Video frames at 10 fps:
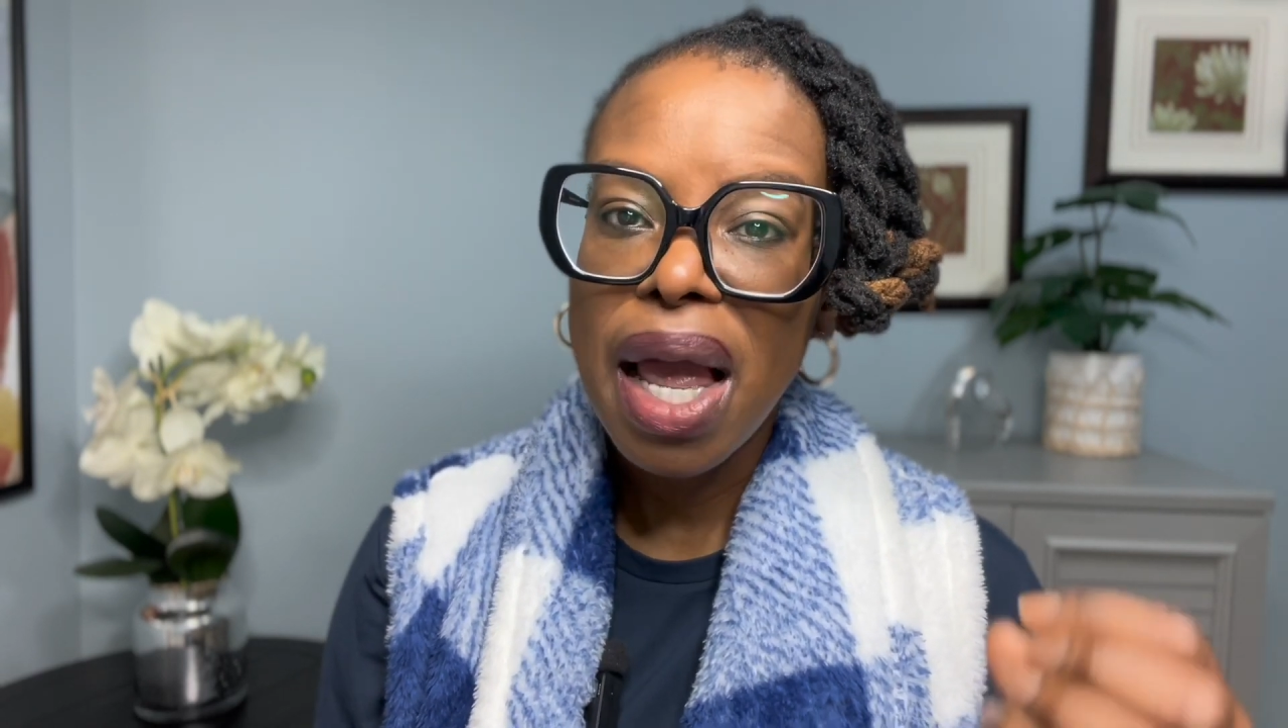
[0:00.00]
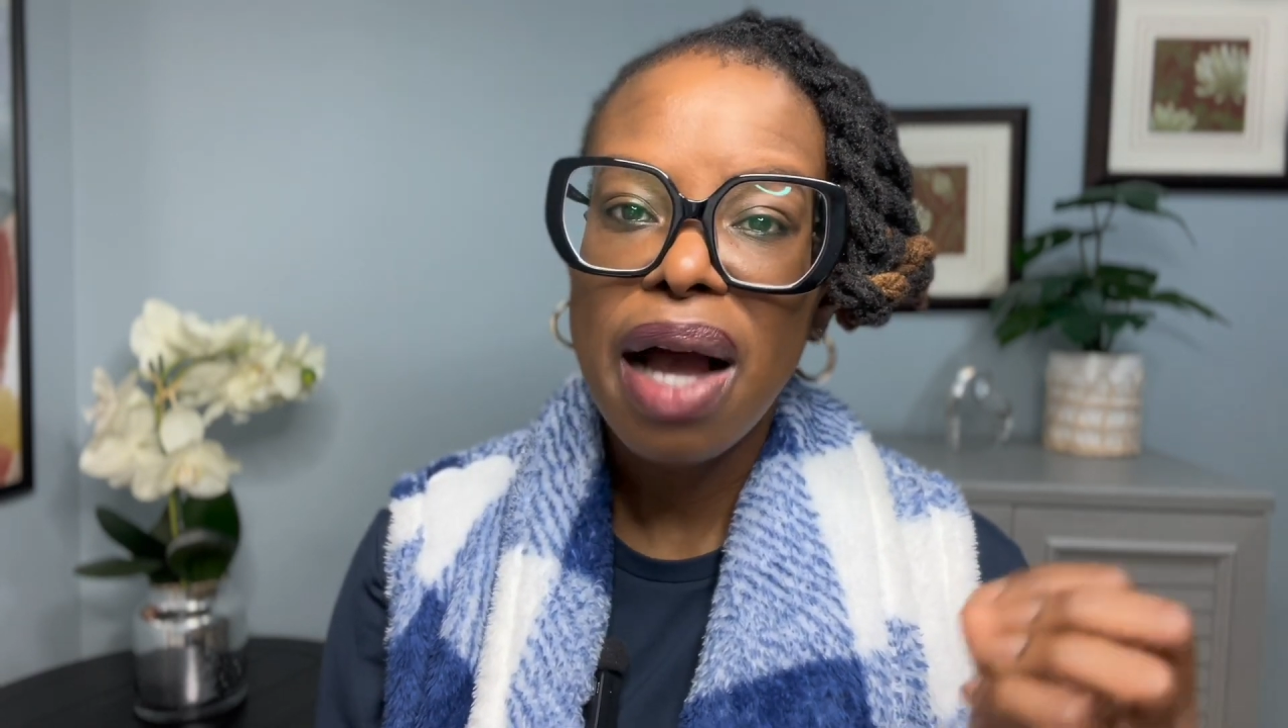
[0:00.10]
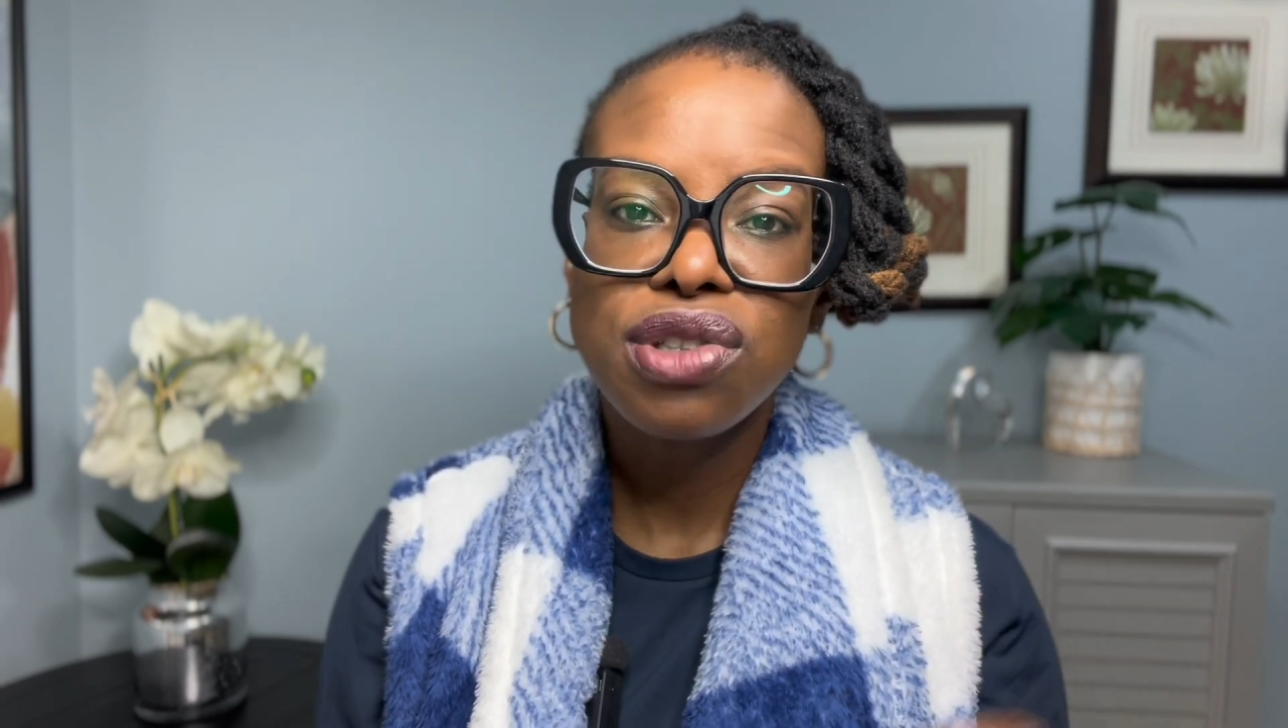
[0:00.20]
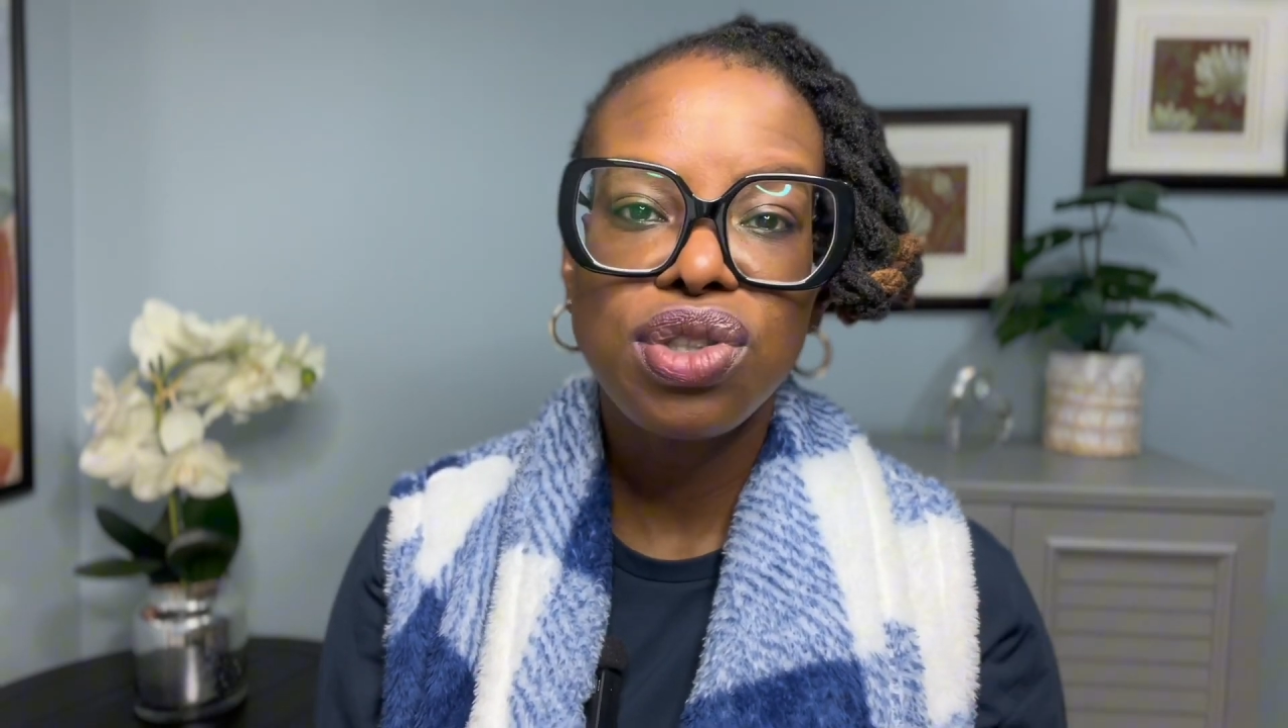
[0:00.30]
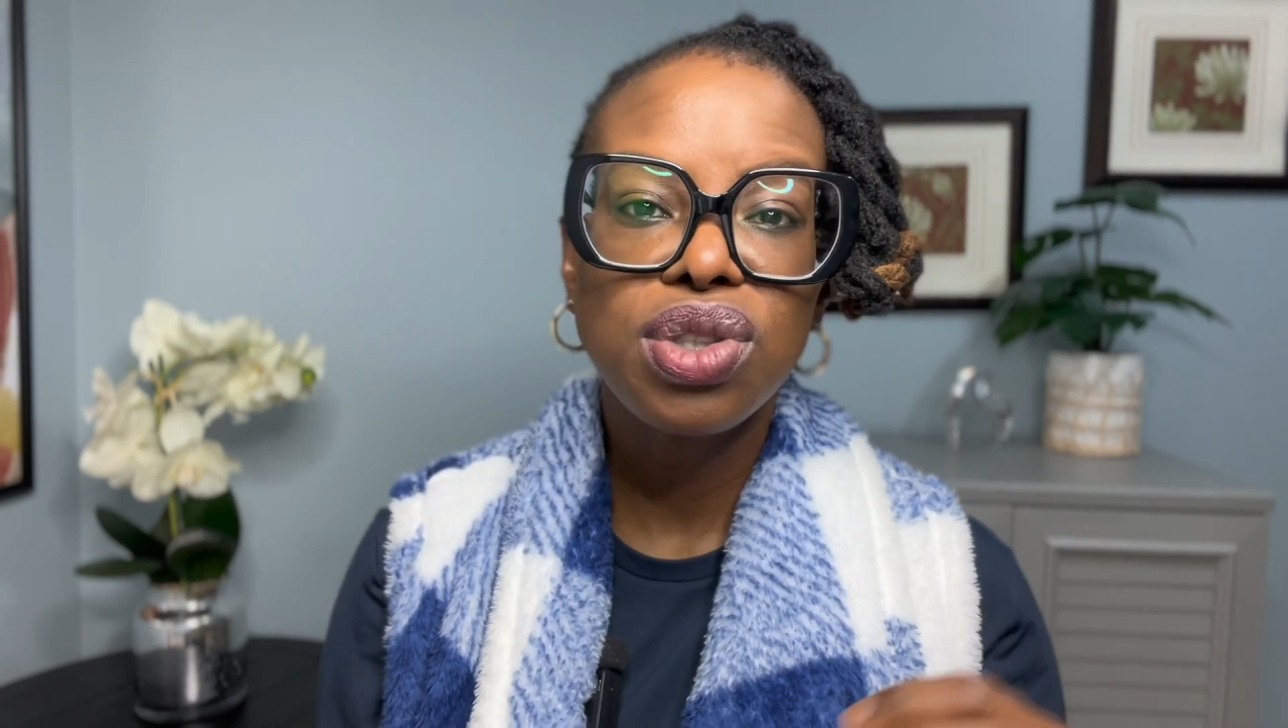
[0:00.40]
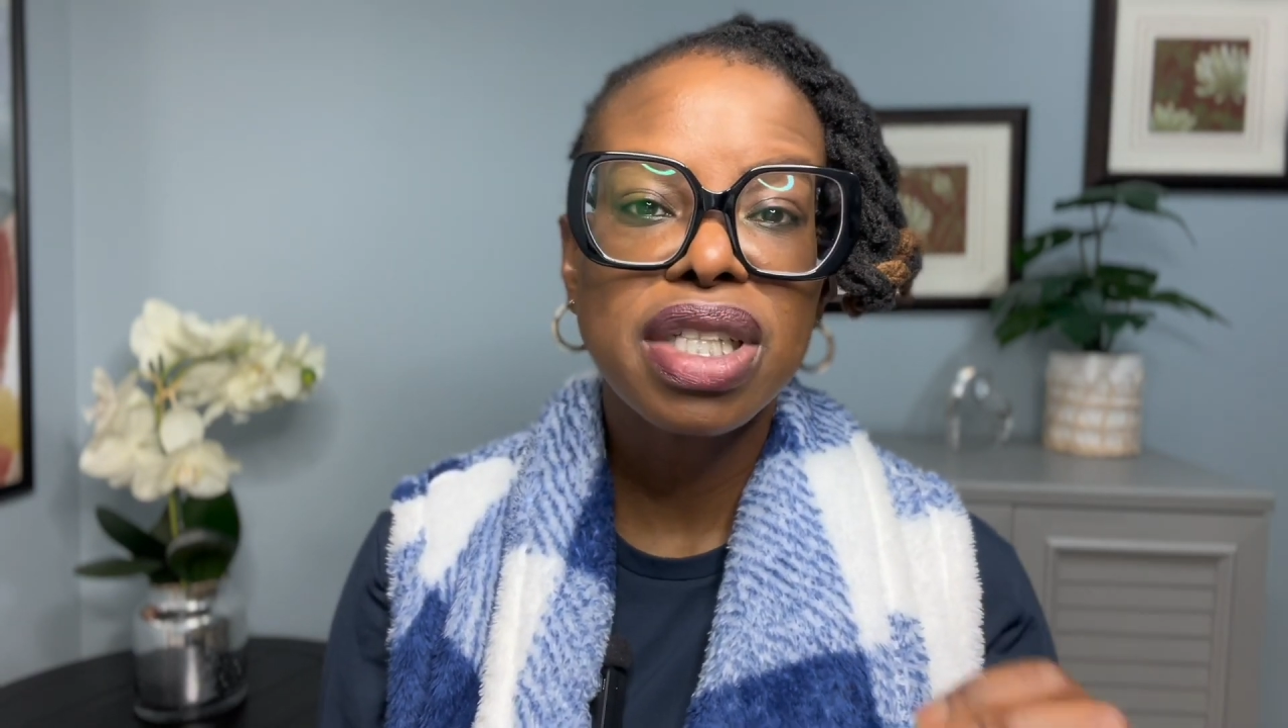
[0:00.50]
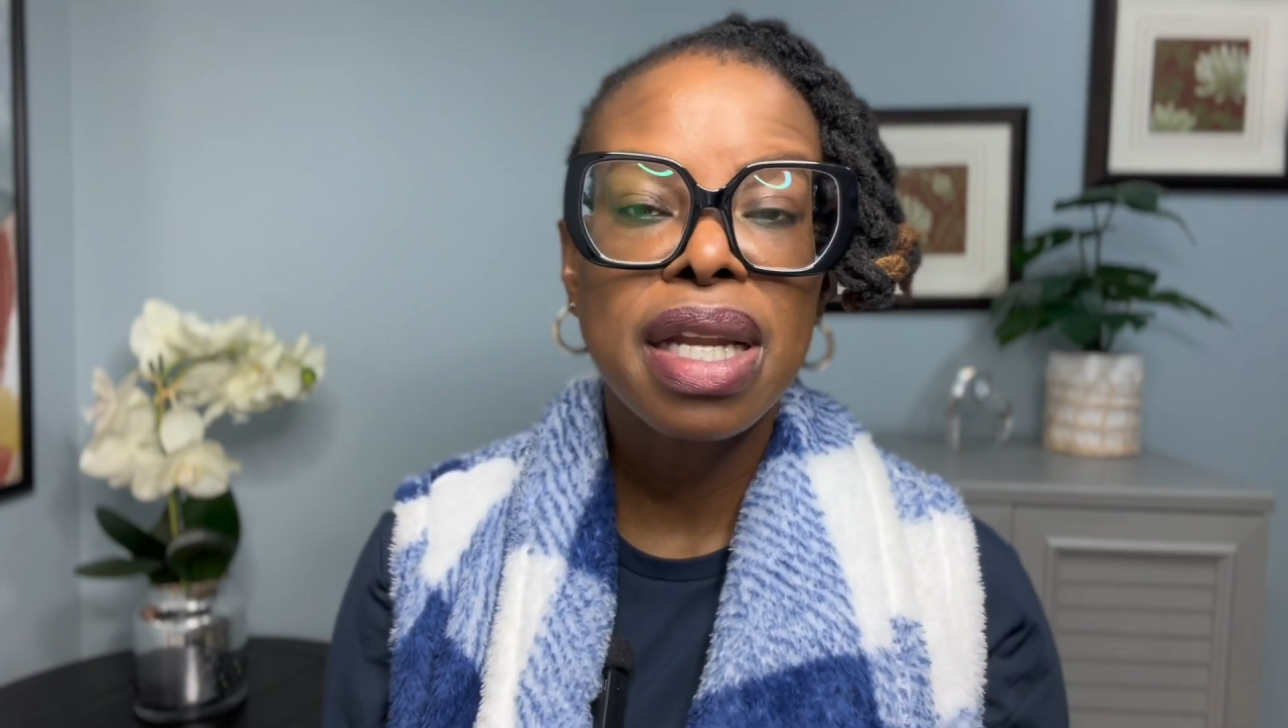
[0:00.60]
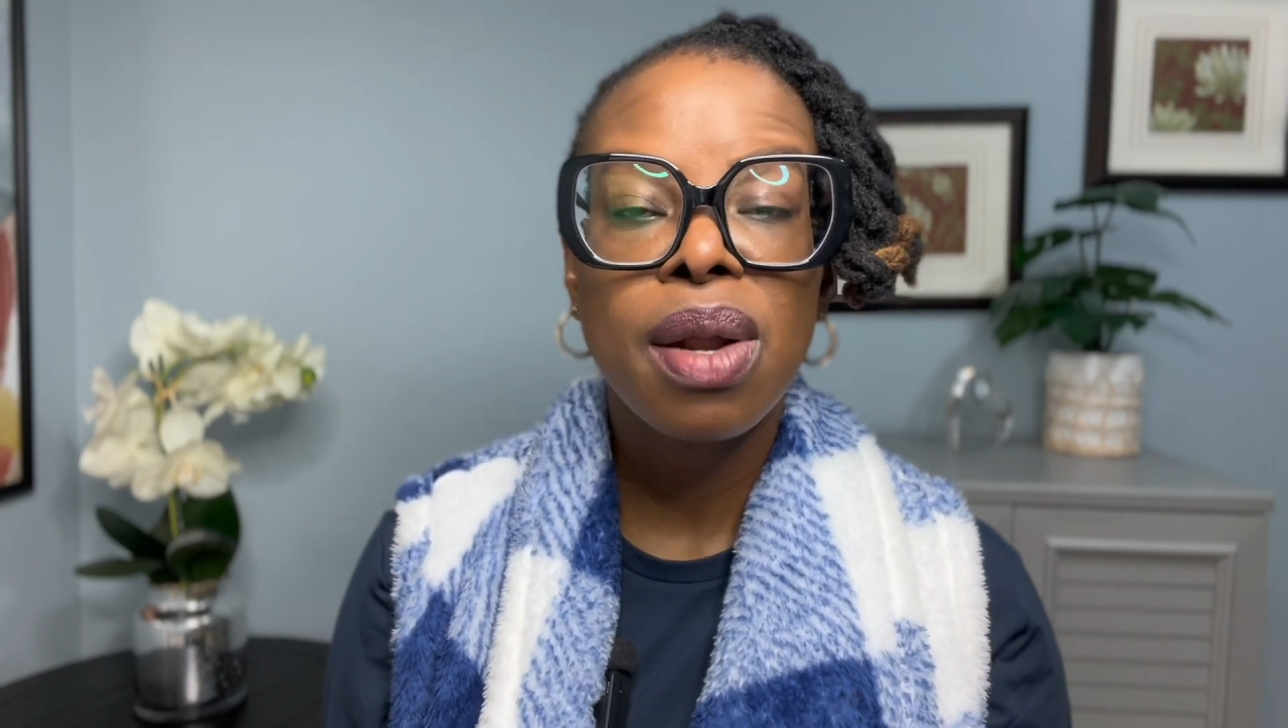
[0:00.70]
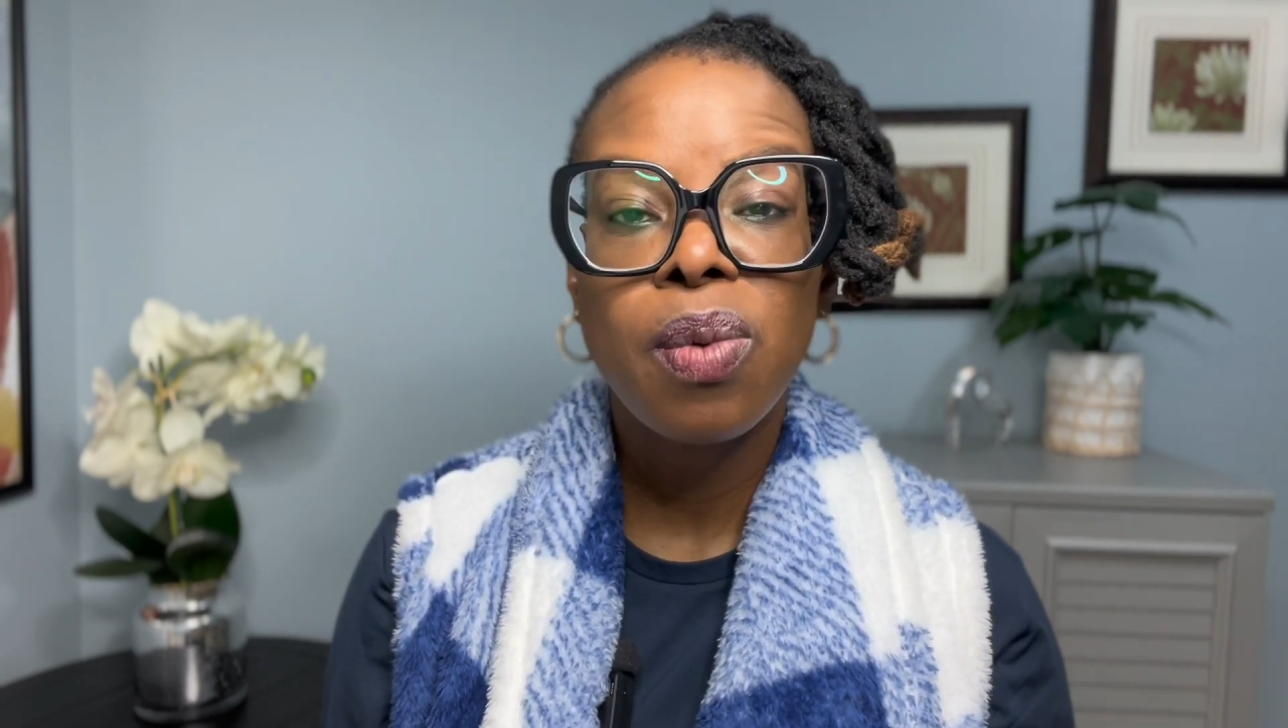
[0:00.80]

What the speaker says: how to use it in